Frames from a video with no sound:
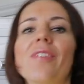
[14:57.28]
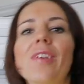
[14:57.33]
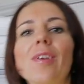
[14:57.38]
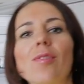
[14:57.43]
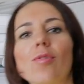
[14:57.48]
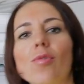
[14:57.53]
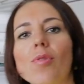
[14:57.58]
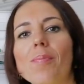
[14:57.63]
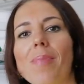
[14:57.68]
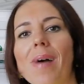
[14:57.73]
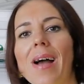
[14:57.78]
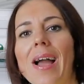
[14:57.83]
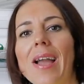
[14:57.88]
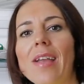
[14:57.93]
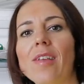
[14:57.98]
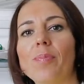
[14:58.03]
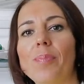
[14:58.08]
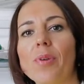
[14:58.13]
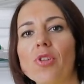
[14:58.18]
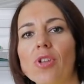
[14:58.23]
things we
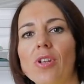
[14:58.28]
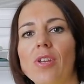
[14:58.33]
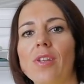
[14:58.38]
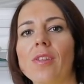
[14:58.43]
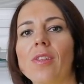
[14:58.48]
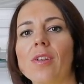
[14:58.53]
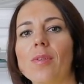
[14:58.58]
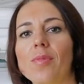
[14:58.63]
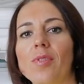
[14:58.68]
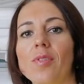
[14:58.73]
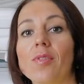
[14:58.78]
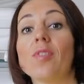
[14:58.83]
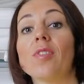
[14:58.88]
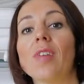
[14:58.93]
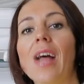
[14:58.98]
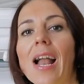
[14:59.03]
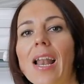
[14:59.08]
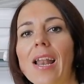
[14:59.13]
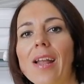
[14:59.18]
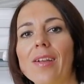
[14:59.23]
buy, especially in terms of
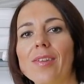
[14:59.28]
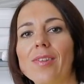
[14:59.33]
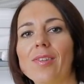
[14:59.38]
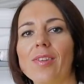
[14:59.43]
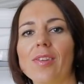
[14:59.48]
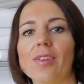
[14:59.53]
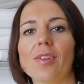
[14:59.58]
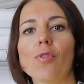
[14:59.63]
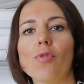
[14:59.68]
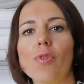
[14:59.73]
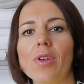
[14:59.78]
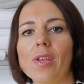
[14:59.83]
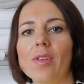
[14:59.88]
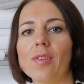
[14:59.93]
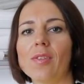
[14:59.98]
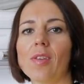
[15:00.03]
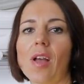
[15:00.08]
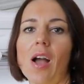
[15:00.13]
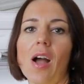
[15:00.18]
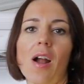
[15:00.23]
salads and
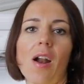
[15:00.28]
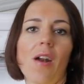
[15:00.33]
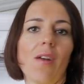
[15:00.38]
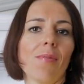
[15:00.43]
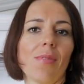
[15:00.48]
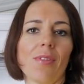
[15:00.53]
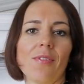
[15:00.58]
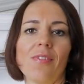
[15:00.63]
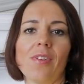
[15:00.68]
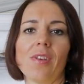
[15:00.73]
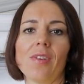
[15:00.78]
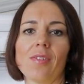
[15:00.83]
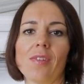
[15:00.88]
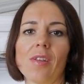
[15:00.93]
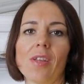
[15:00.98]
greens, are the things